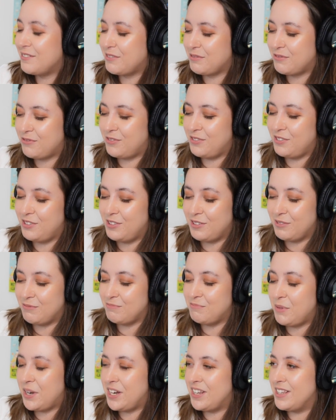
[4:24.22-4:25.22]
a few,
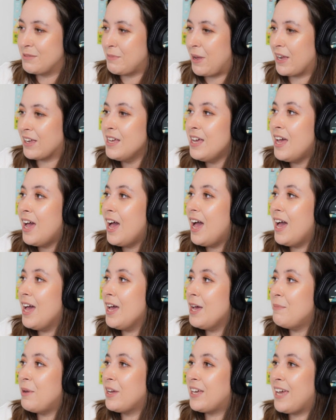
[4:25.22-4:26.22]
many years back.
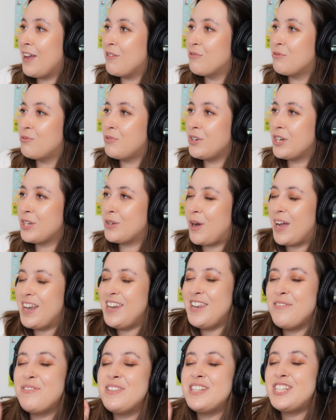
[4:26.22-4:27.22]
Okay, really cool. I
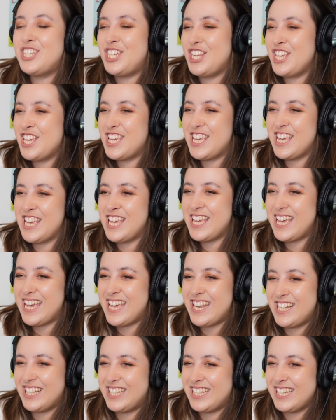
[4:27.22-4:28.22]
love this cheeky,
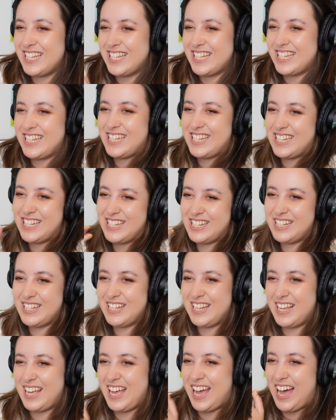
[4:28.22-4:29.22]
innocent,
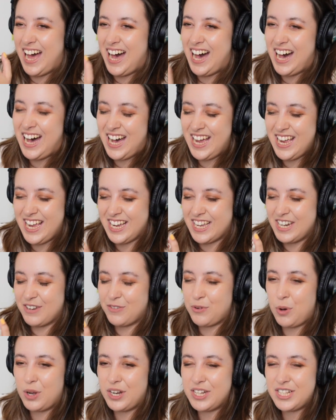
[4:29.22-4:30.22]
higher kind
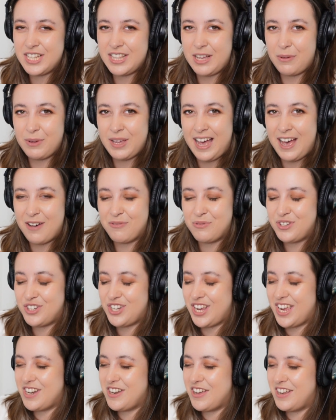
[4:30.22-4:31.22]
of quality that we have with
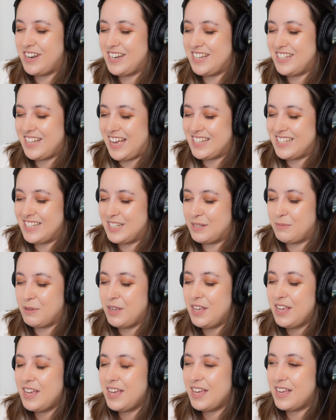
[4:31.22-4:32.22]
Jay Nunn and as he's
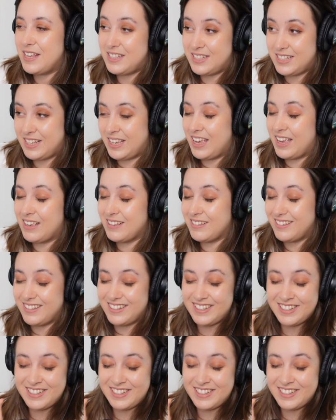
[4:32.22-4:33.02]
singing.